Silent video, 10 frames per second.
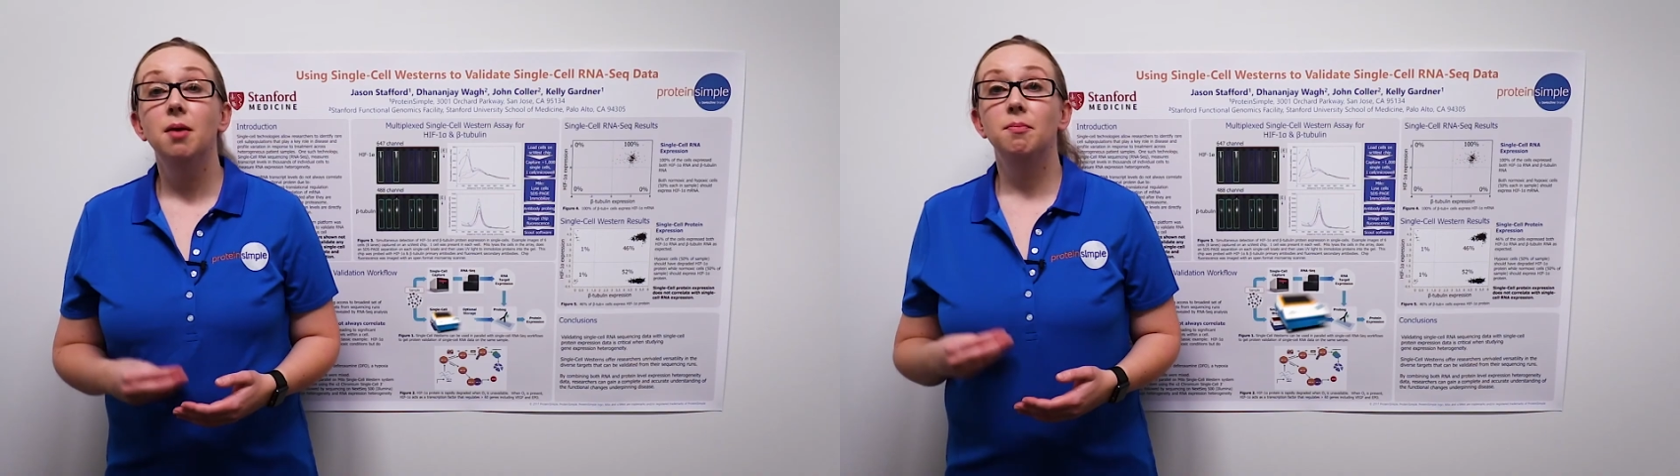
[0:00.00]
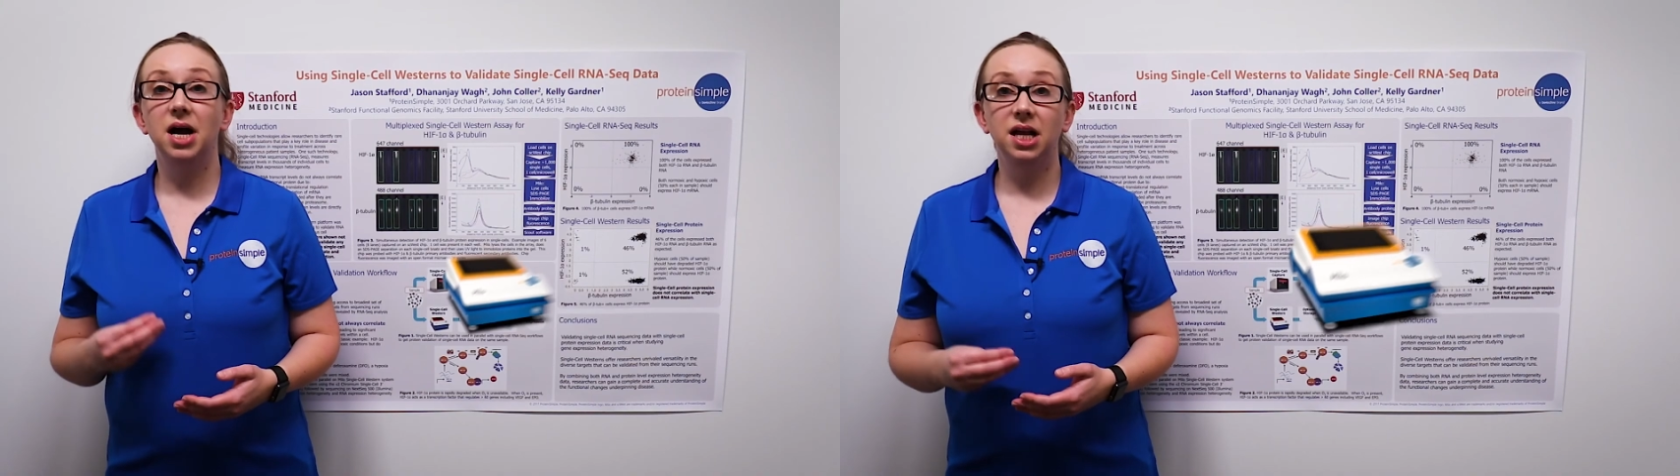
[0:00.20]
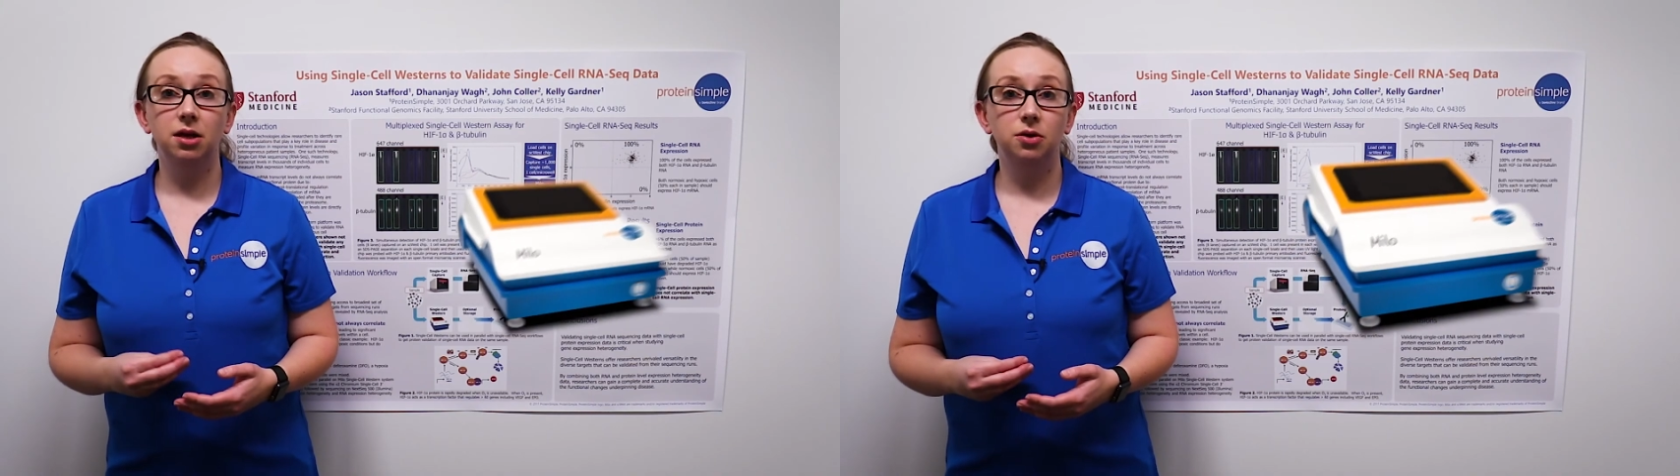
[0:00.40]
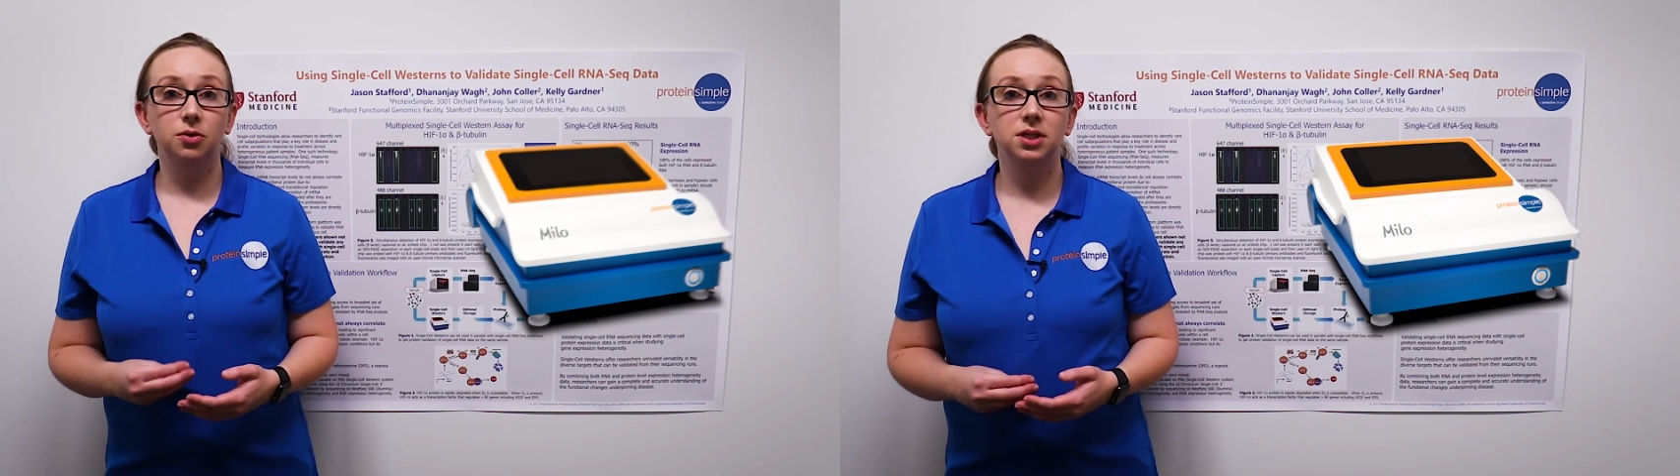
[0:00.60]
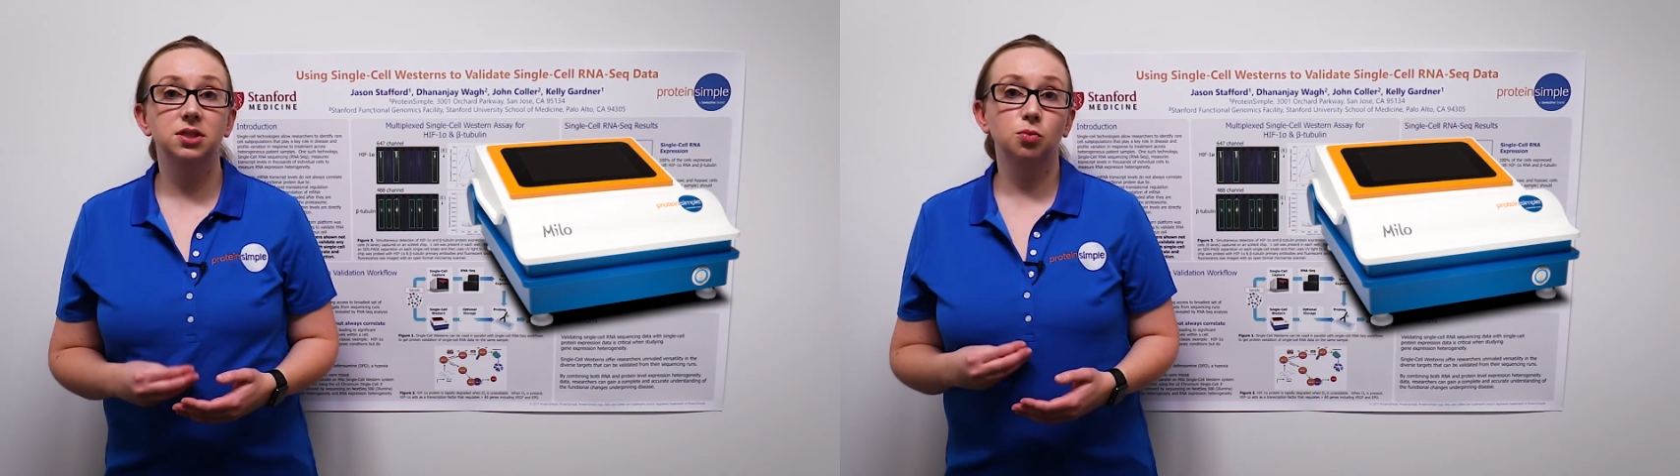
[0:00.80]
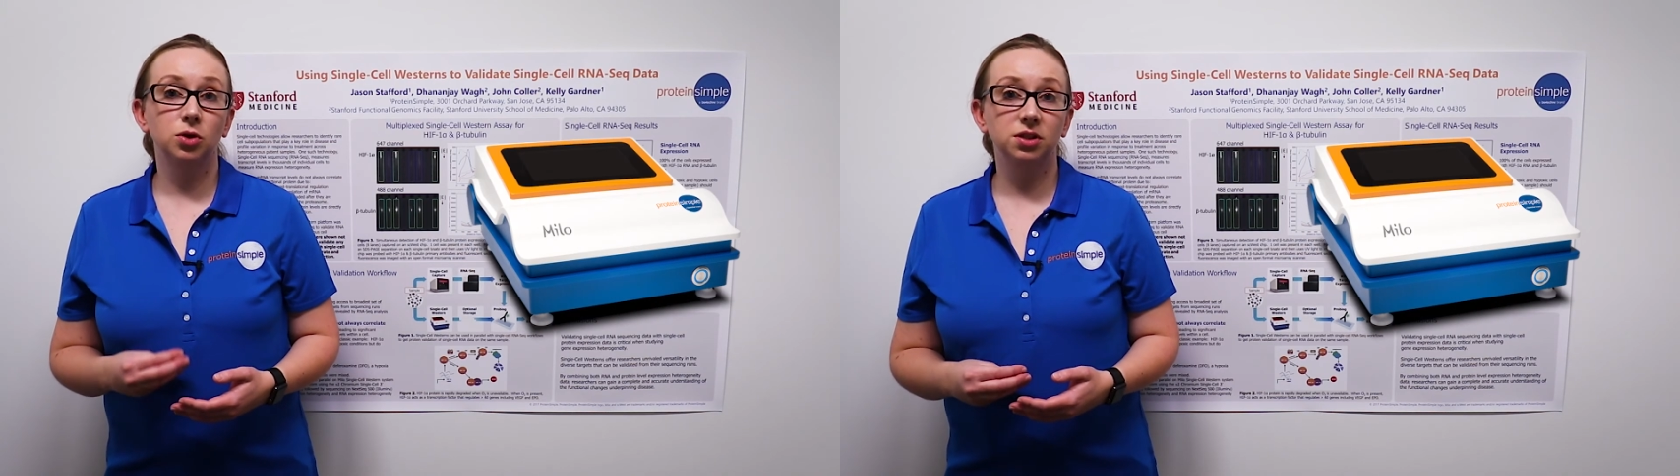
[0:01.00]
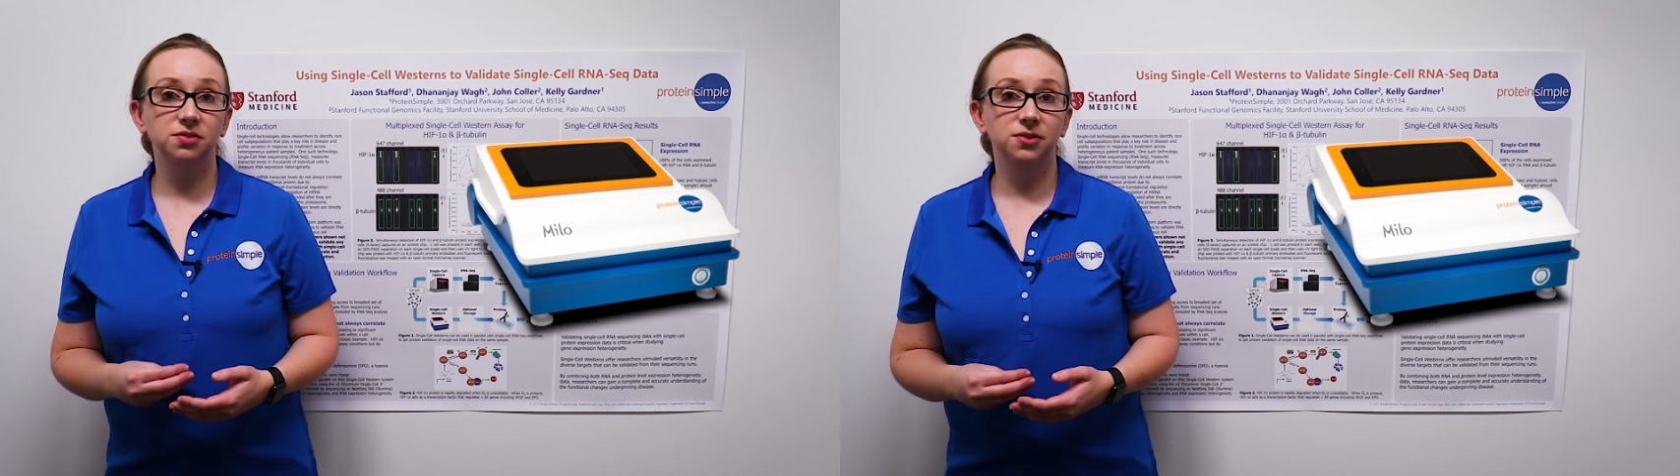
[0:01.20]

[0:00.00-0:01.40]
Milo is the world's